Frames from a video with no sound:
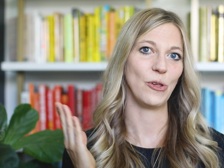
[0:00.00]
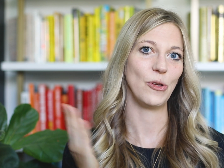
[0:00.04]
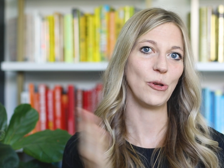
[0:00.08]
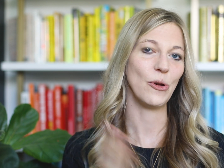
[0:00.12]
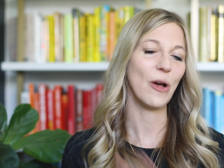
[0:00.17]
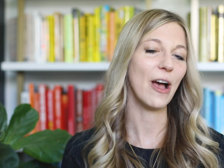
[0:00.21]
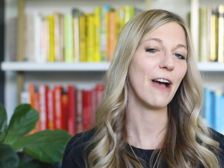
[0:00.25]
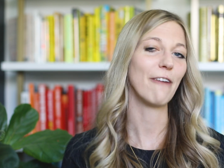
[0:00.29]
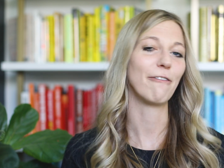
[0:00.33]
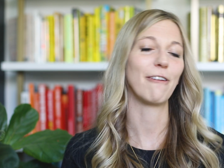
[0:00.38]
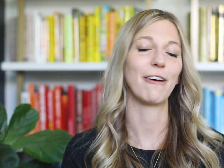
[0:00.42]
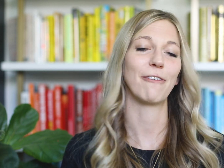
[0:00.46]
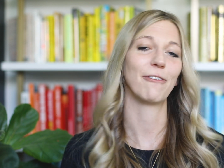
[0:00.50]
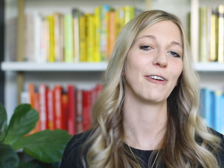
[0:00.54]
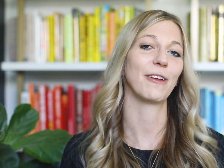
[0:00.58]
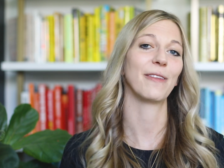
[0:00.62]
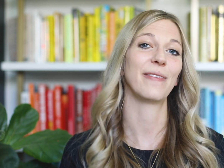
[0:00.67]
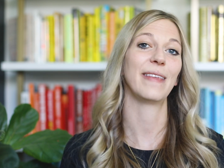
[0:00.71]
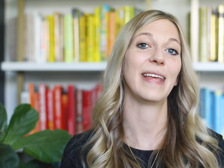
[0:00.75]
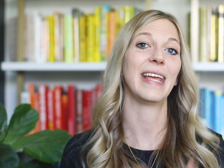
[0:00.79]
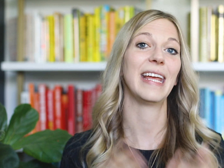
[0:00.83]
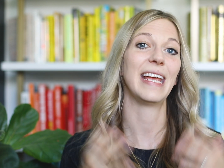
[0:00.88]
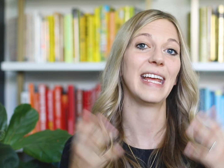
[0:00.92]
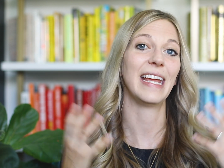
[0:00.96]
you have
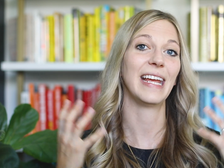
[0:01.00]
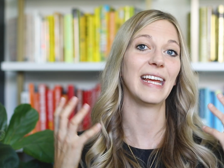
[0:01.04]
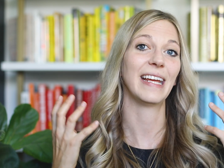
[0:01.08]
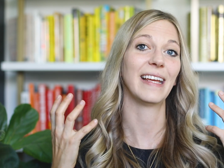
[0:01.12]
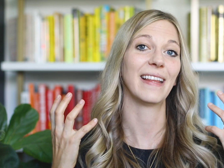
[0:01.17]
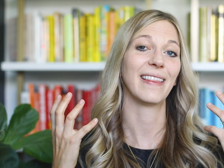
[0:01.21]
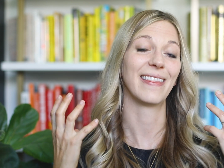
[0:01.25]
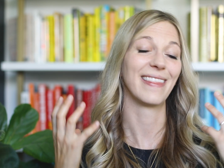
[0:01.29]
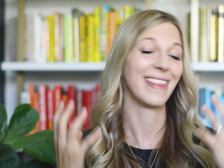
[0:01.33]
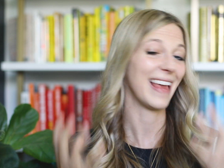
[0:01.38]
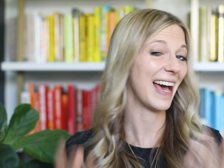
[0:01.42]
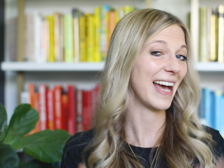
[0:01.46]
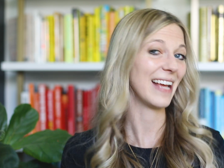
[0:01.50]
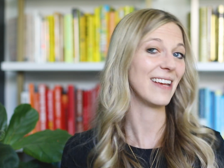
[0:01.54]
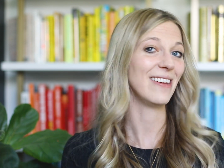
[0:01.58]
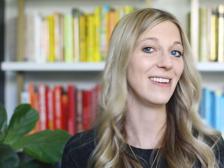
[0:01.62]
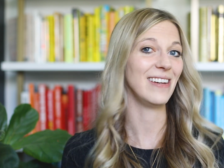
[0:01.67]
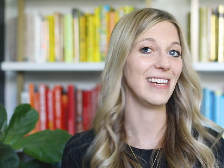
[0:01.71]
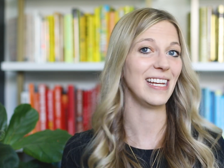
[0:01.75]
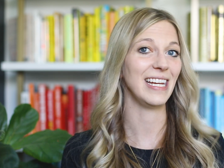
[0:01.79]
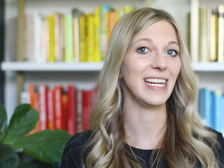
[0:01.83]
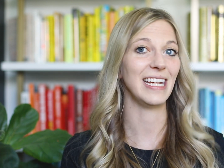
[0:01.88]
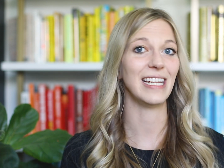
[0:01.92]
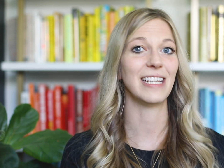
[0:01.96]
everything that
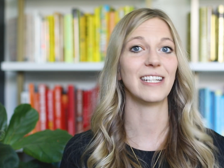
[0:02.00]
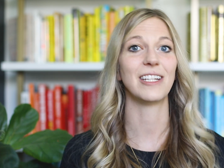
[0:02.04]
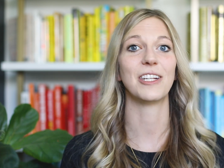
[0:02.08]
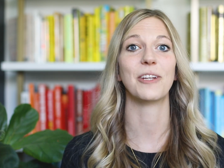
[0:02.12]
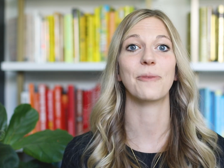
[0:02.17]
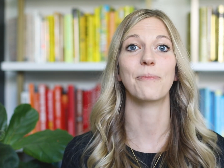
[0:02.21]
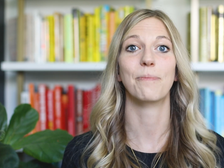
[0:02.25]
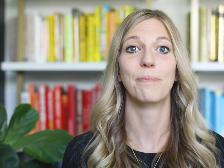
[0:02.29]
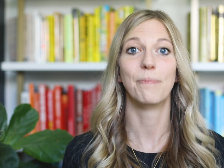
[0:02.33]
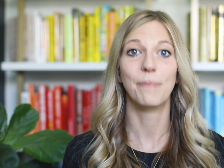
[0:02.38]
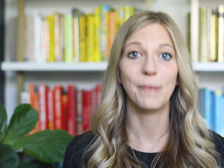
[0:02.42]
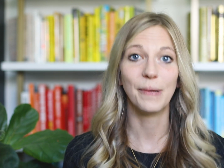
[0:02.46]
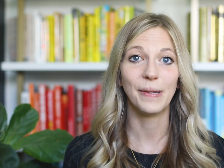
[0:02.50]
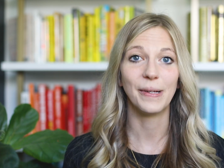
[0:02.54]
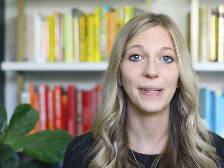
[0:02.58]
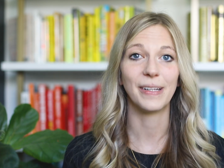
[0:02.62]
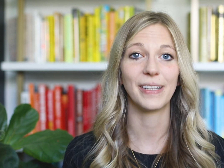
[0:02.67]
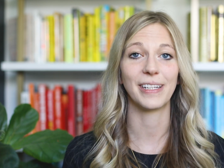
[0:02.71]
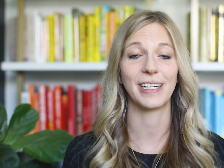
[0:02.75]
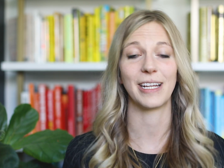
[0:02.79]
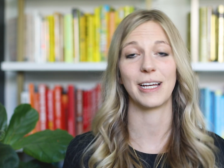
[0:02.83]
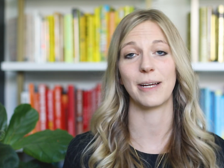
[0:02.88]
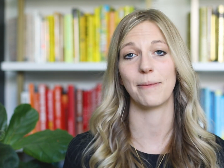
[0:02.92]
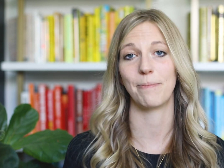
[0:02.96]
you need to
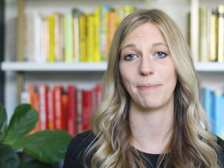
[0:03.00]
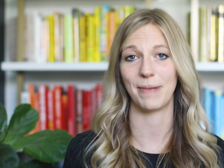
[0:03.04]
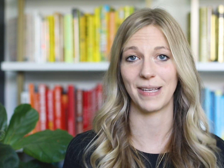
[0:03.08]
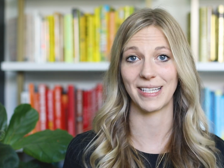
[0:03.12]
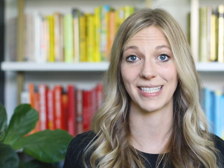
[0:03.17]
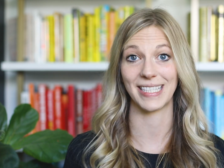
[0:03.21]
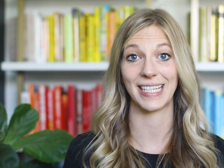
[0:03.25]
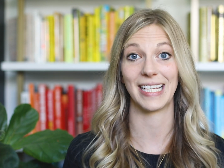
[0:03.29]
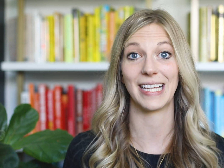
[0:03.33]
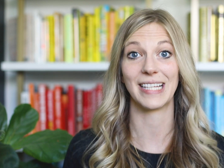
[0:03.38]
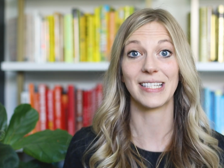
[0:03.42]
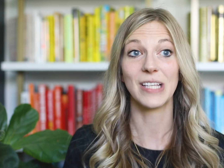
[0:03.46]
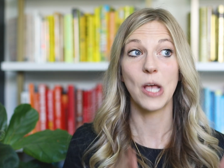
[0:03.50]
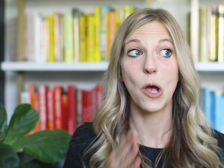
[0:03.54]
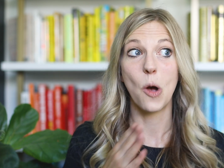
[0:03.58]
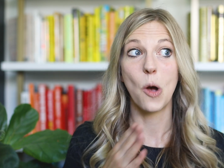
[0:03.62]
build a business